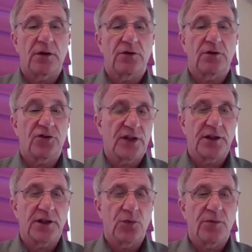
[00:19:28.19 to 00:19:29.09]
And, to
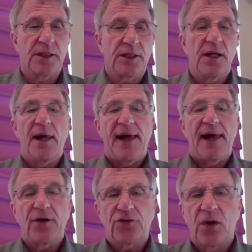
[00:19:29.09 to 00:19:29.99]
send it with me,
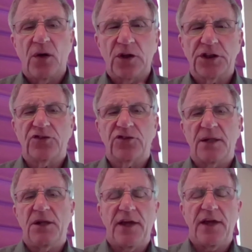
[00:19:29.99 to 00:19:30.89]
and also I want you to
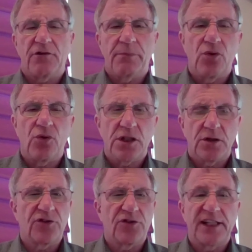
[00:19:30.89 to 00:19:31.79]
send me their report,
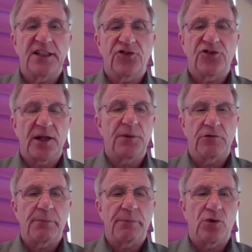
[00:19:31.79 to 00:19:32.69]
because they didn't send
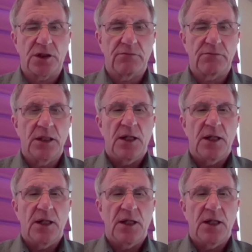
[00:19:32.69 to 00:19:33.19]
me a report.